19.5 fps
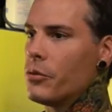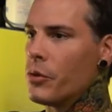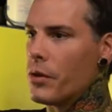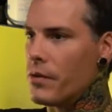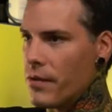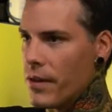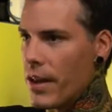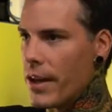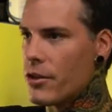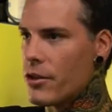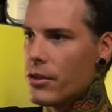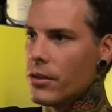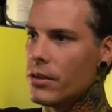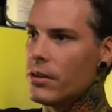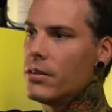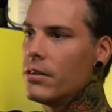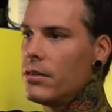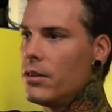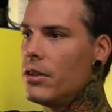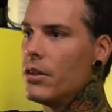
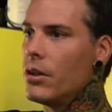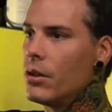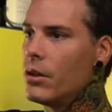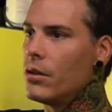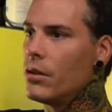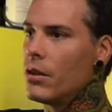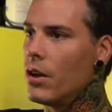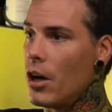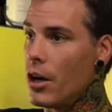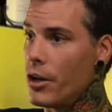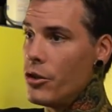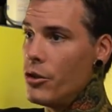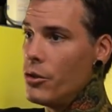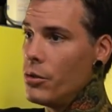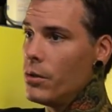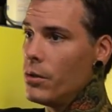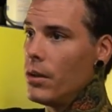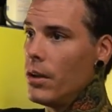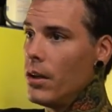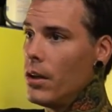reflection, on
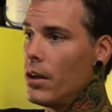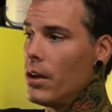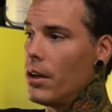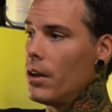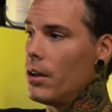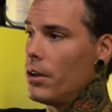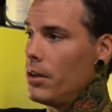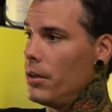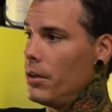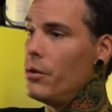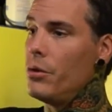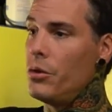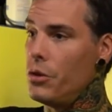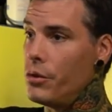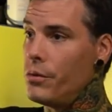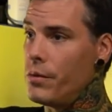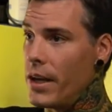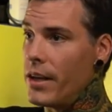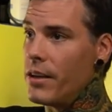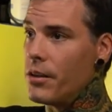you,
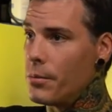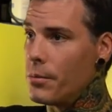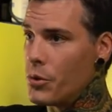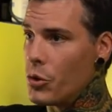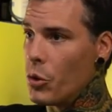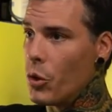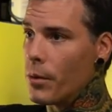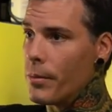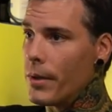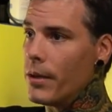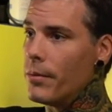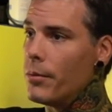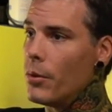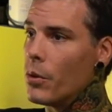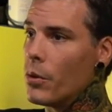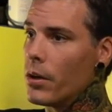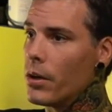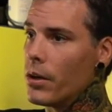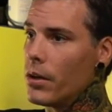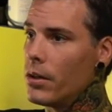you tend to absorb in it
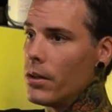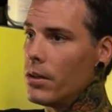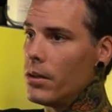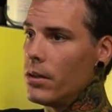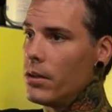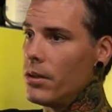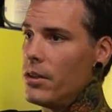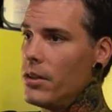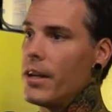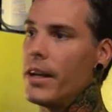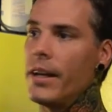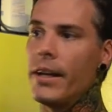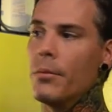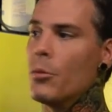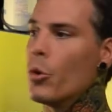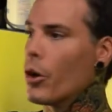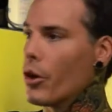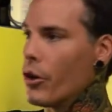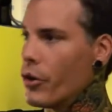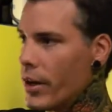more. You tend to get
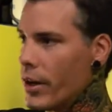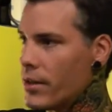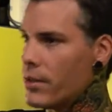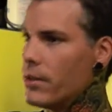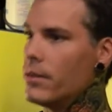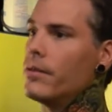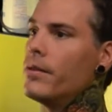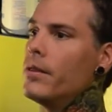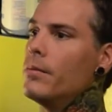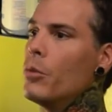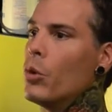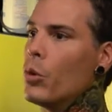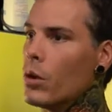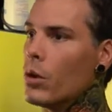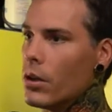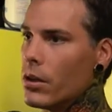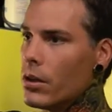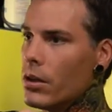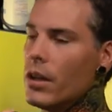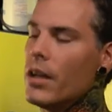more aggressive and
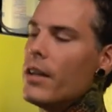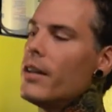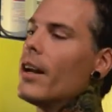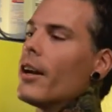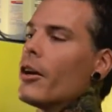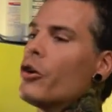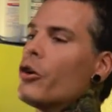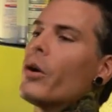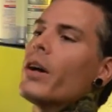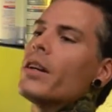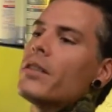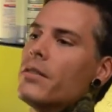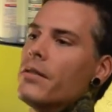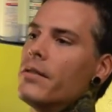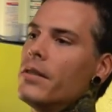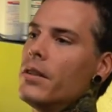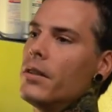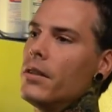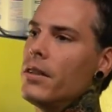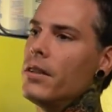more, not aggressive
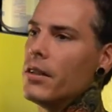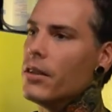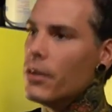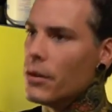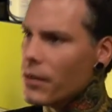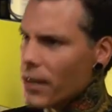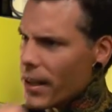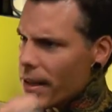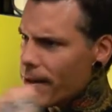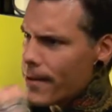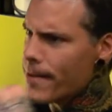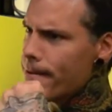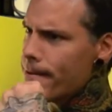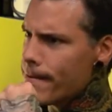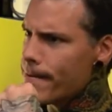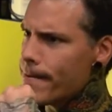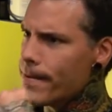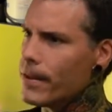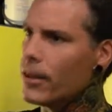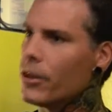in it,
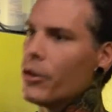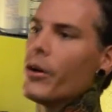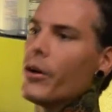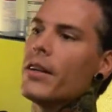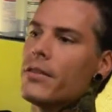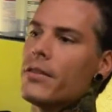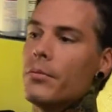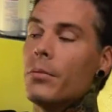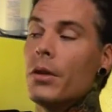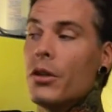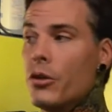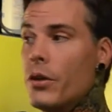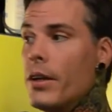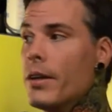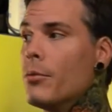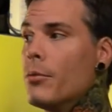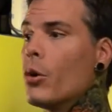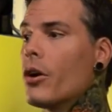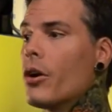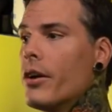aggressive, but you
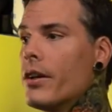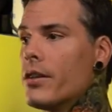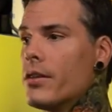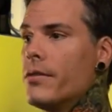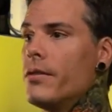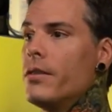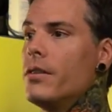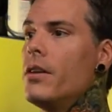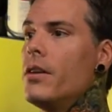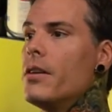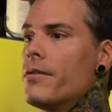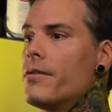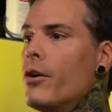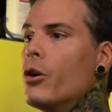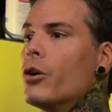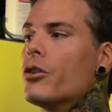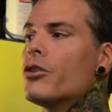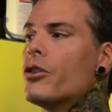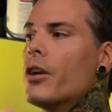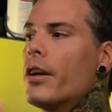get more aggressive as
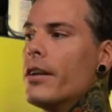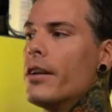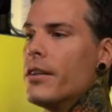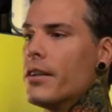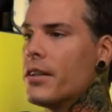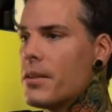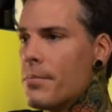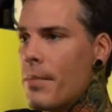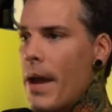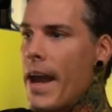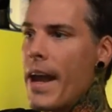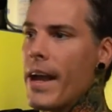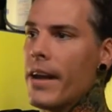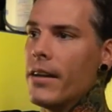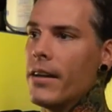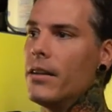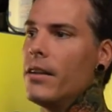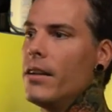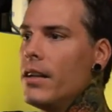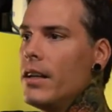far as trying to expand
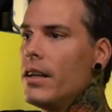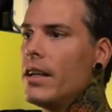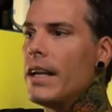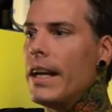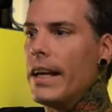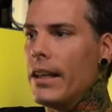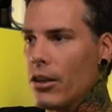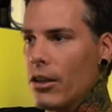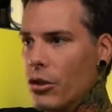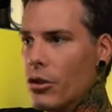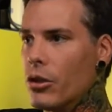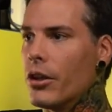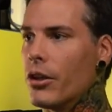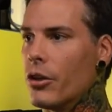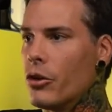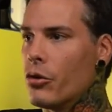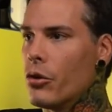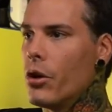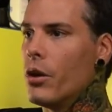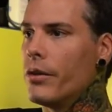and learn and
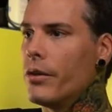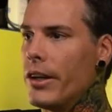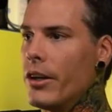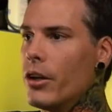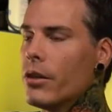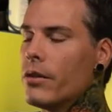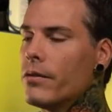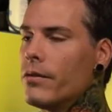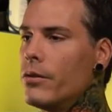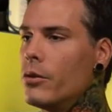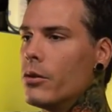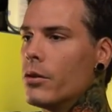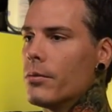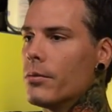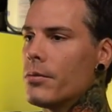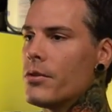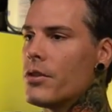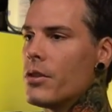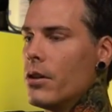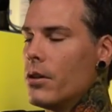grow in the art form.
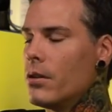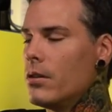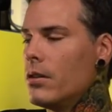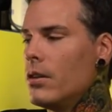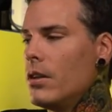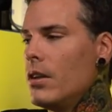So,